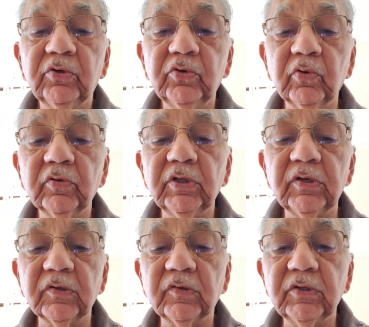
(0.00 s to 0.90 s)
took the
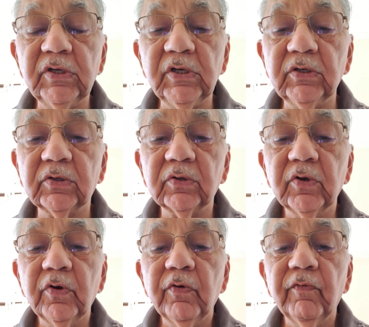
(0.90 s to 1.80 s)
receipt,
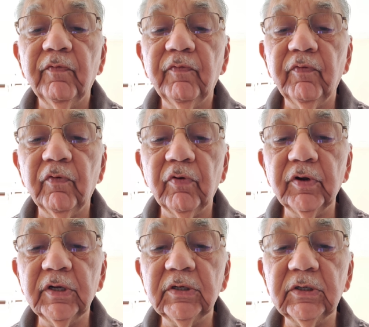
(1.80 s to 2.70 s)

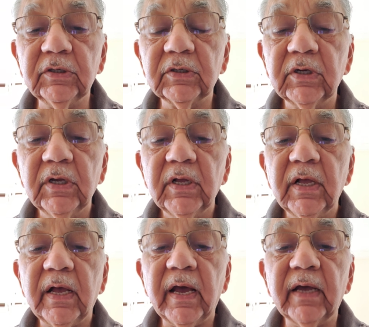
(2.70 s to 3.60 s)
folded it,
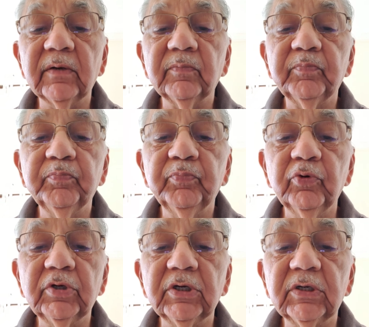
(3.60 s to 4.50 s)
and
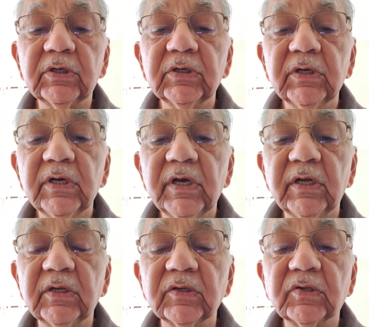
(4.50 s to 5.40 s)
put it
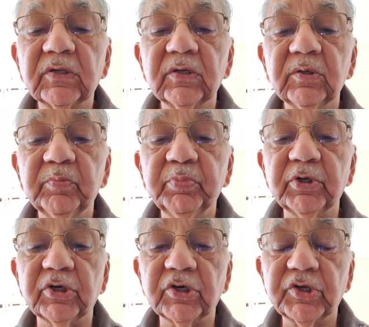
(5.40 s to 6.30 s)
in his
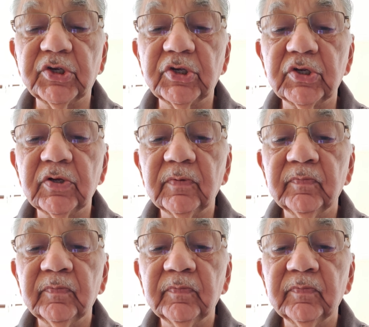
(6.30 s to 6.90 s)
purse.